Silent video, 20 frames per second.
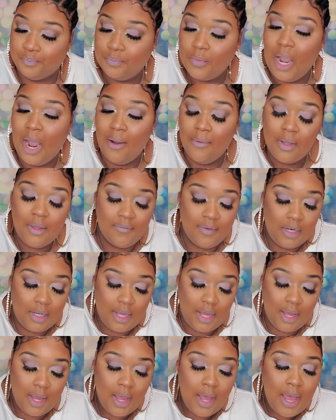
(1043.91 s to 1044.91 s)
I'll give it
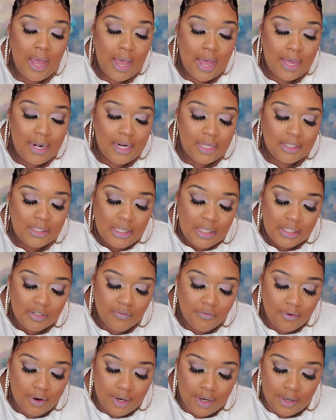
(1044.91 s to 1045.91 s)
that. And this is
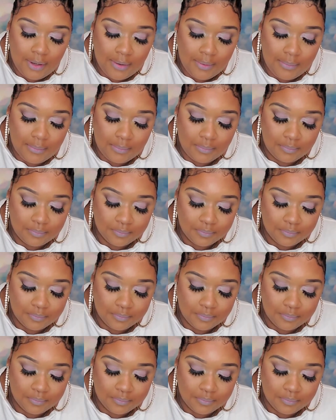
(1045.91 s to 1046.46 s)
from